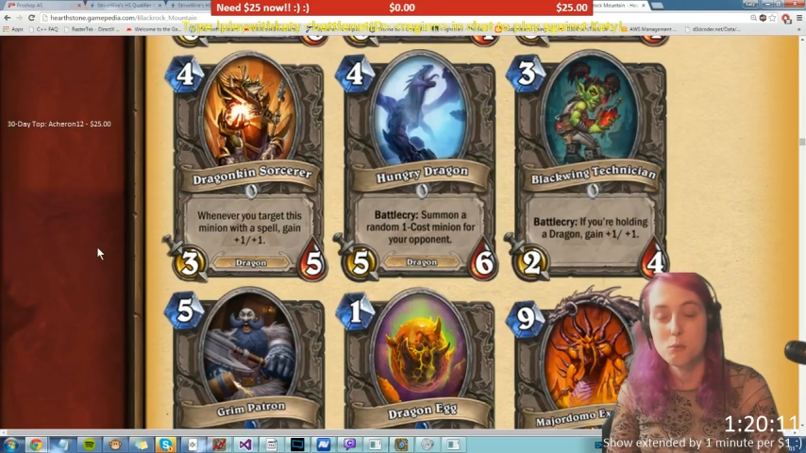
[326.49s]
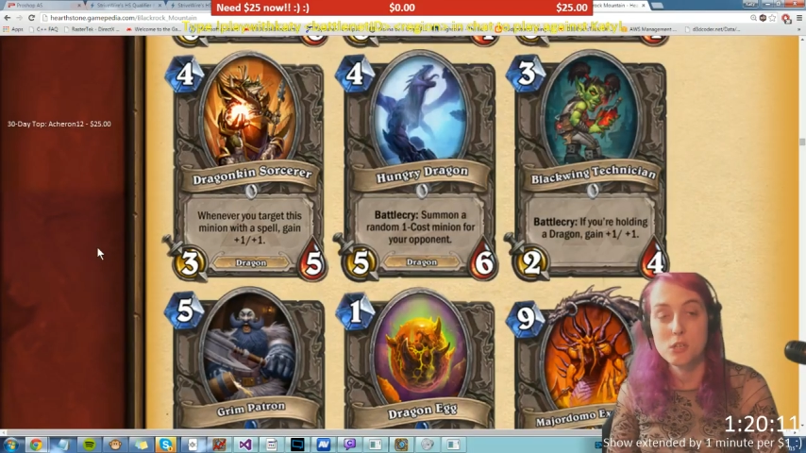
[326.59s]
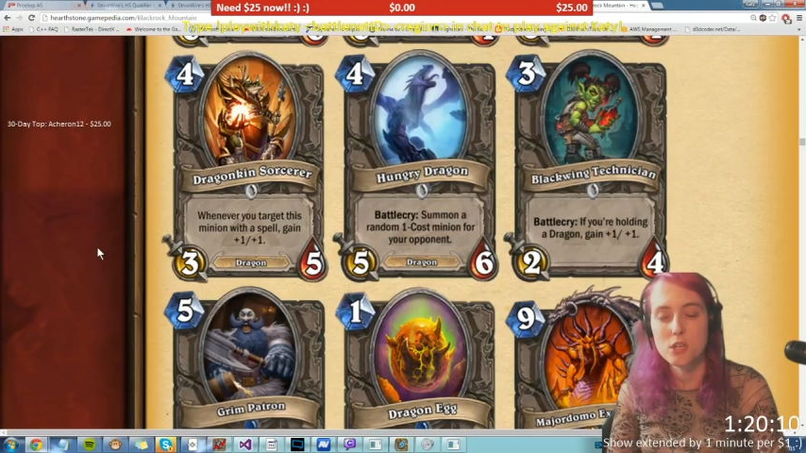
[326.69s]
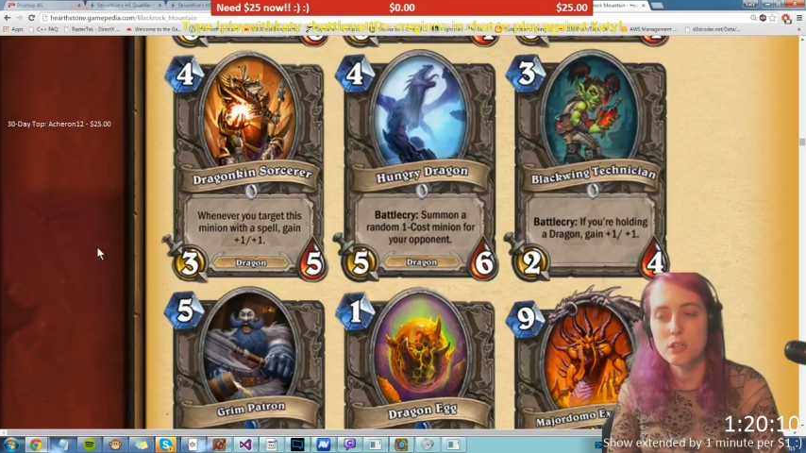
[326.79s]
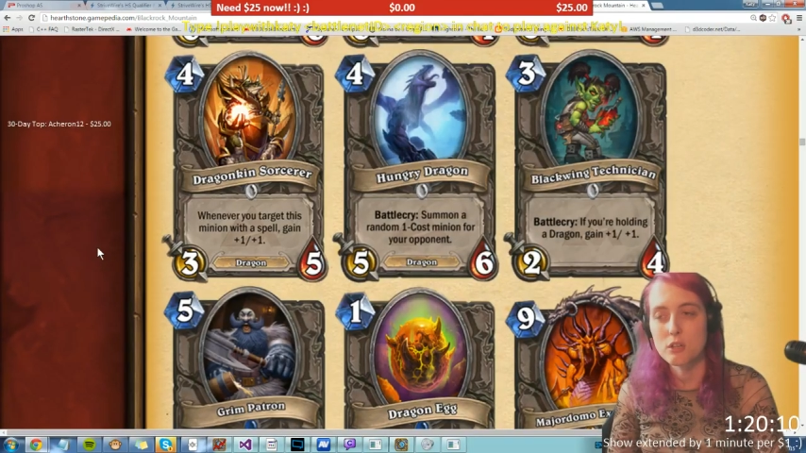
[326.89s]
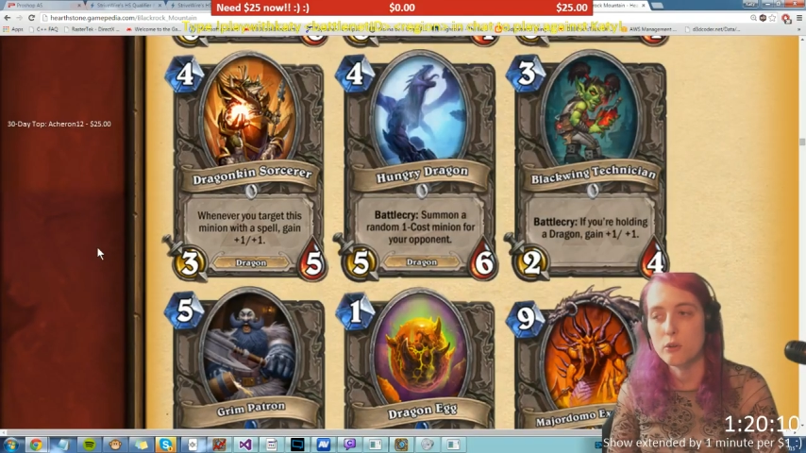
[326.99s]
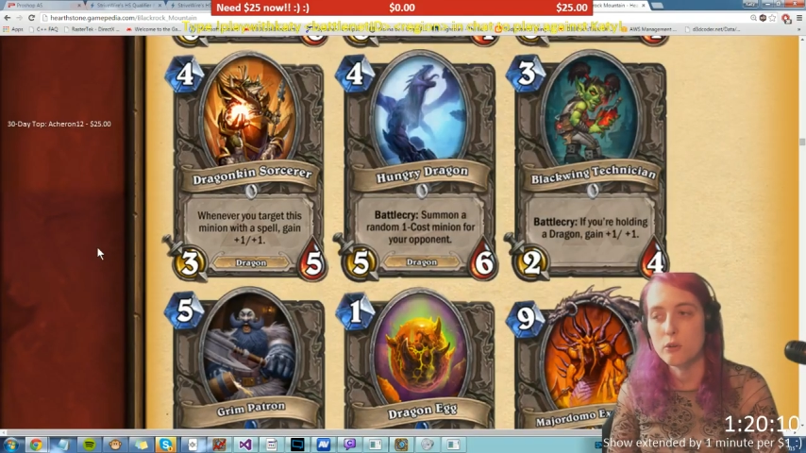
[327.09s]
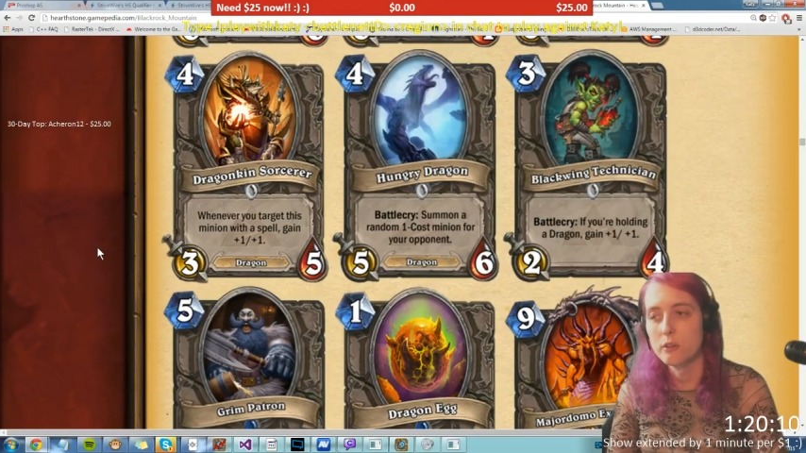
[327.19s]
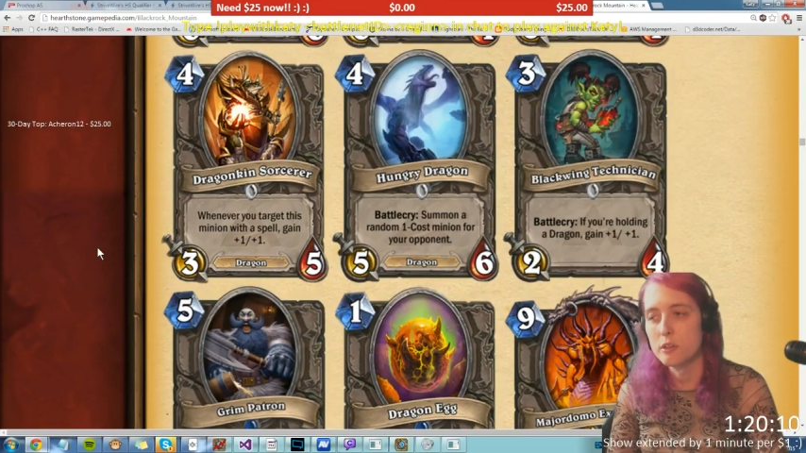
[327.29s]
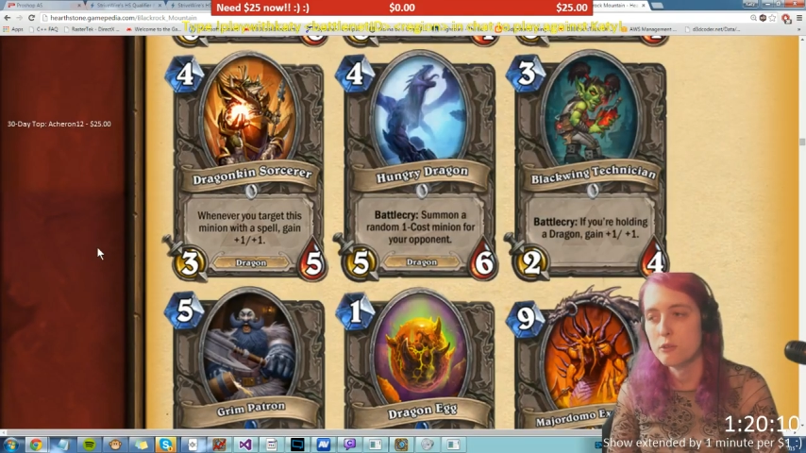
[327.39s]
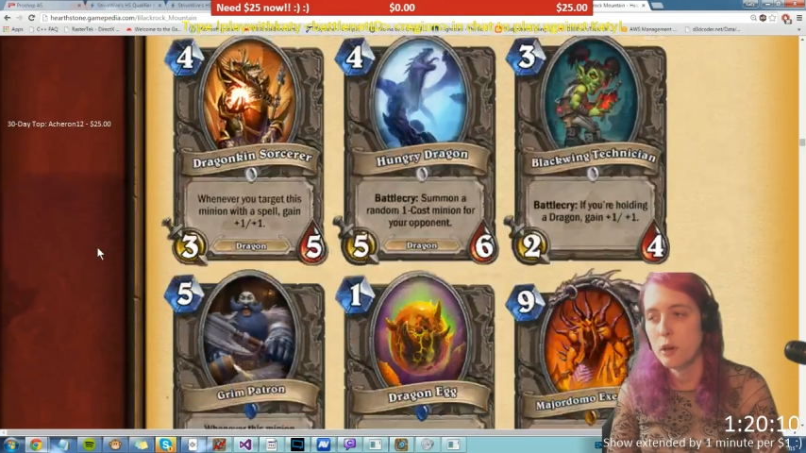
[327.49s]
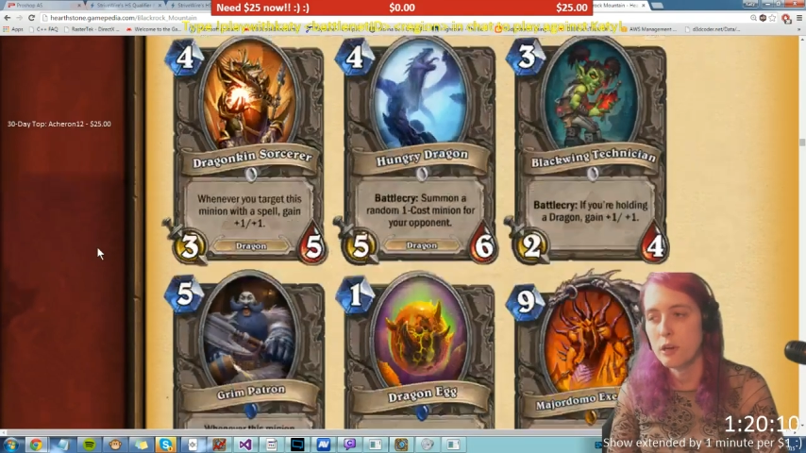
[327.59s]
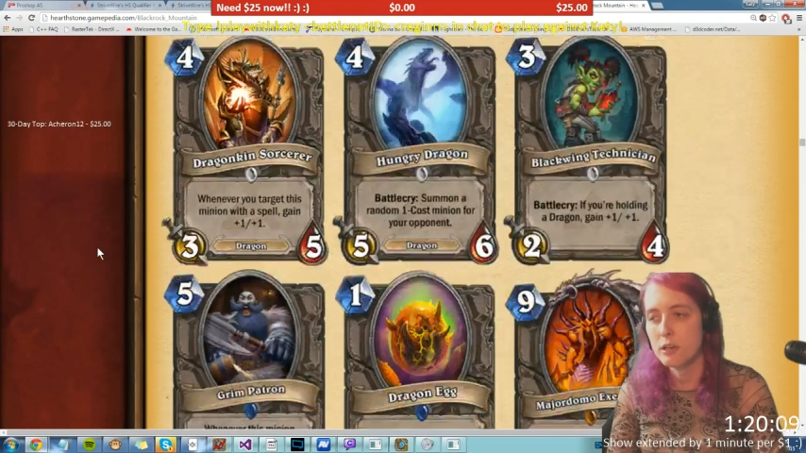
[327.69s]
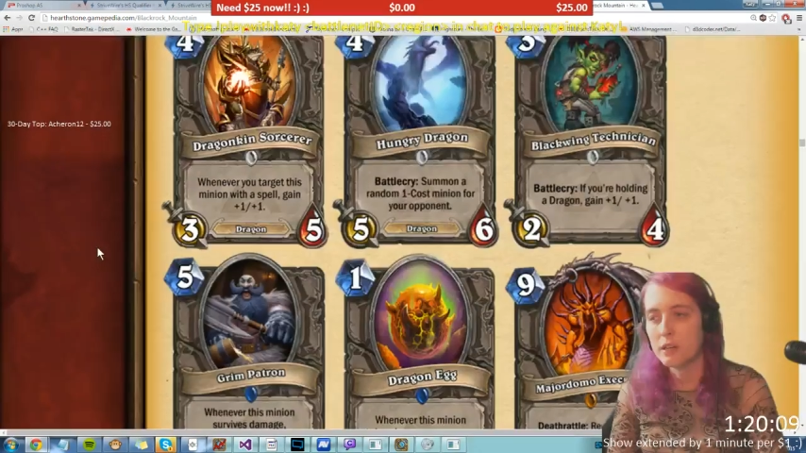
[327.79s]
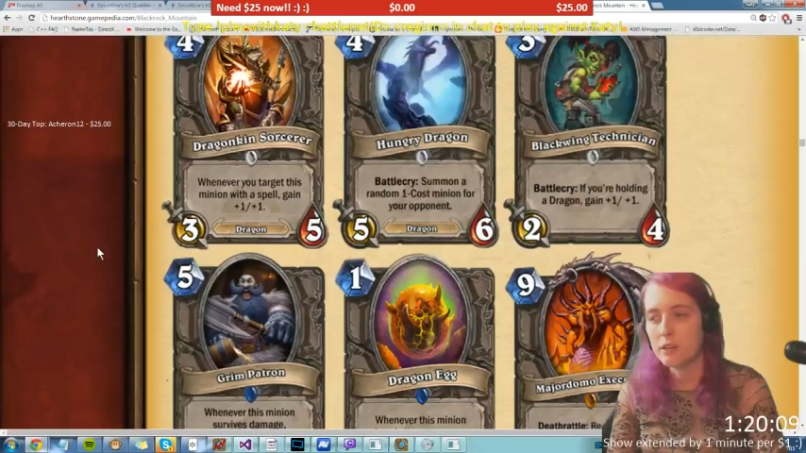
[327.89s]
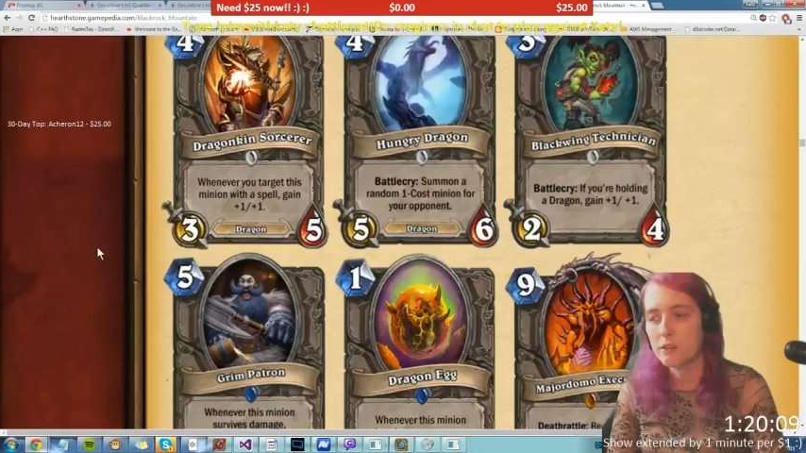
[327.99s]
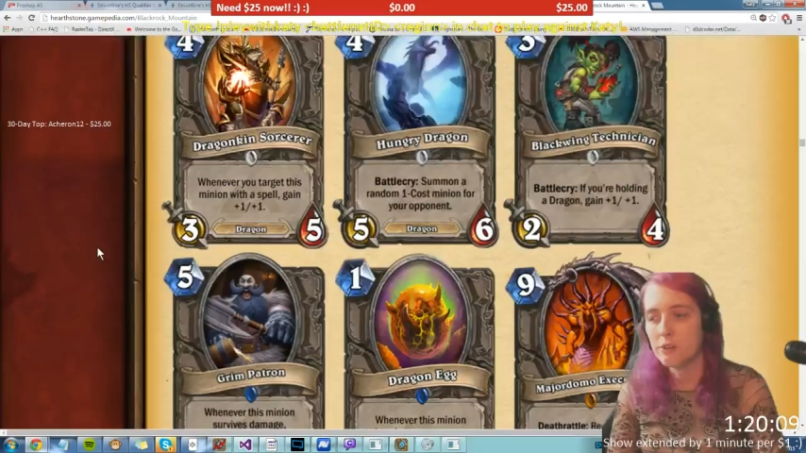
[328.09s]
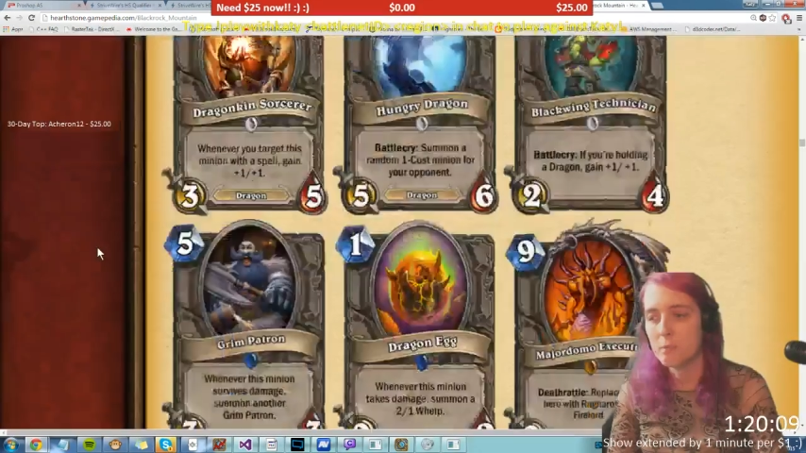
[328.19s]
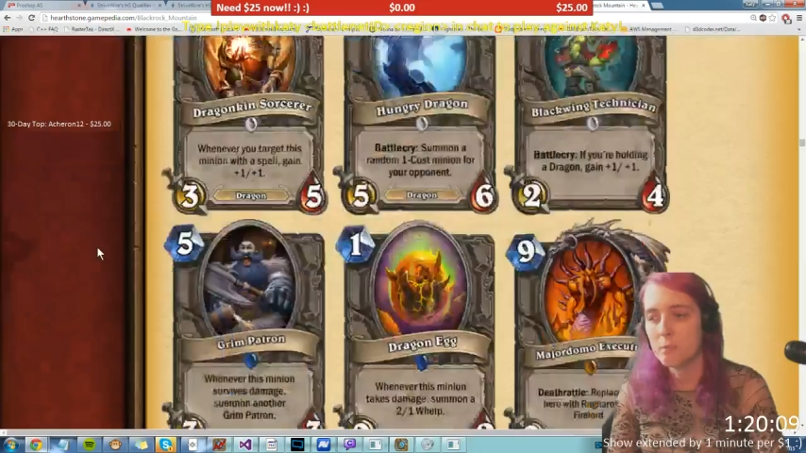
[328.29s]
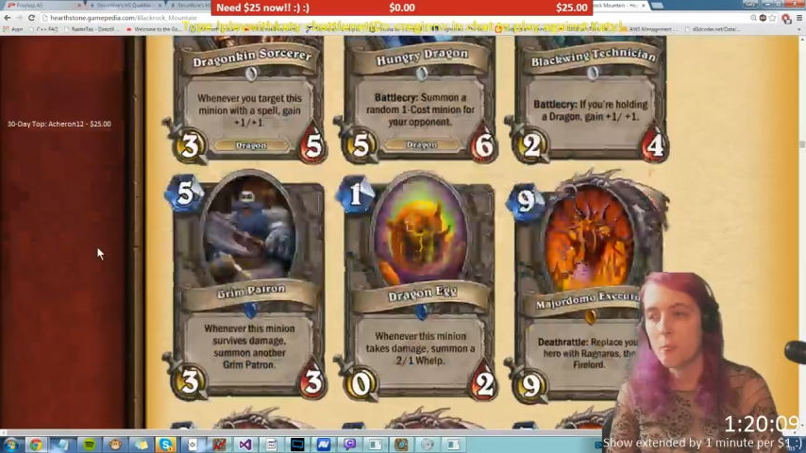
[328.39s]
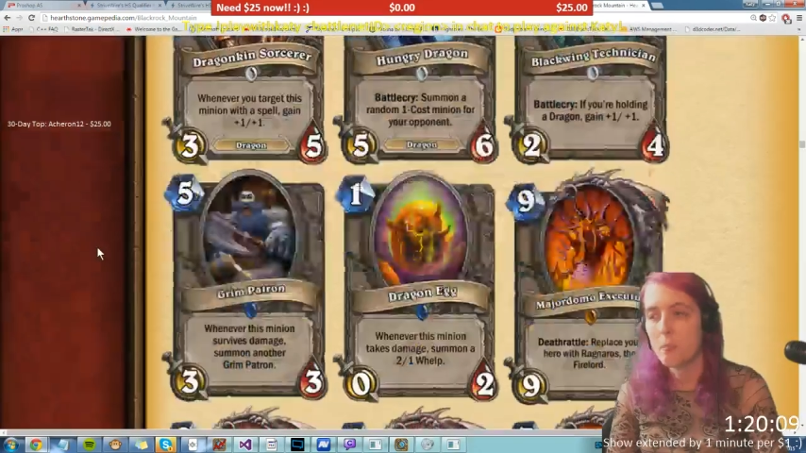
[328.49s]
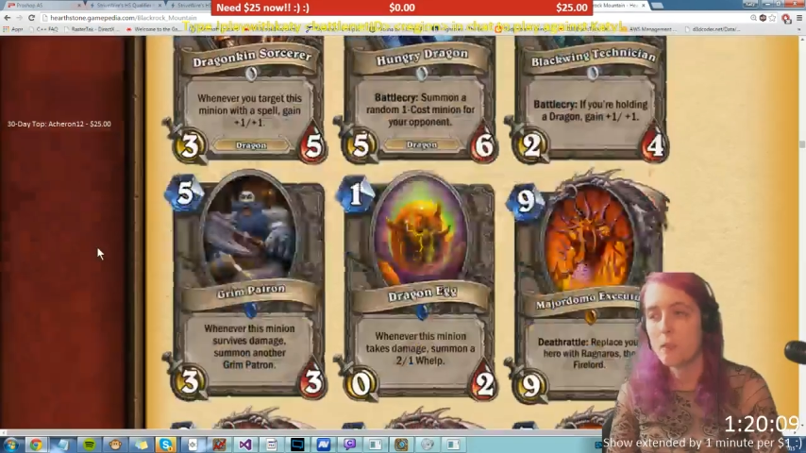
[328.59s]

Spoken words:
will be shit hot in dragon decks.